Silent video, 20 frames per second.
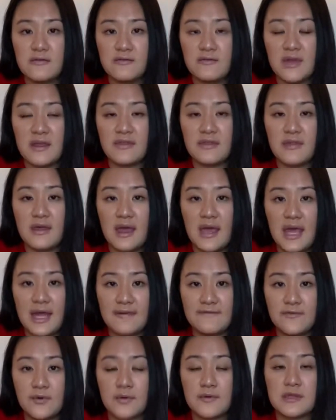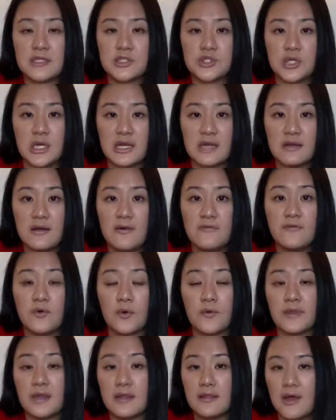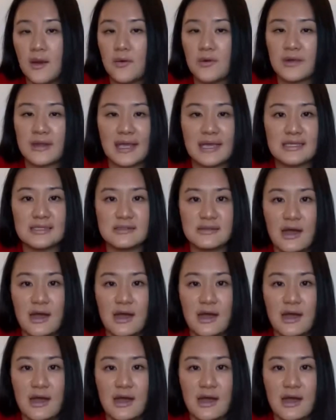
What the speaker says: 5th, and 4th string for the lowercase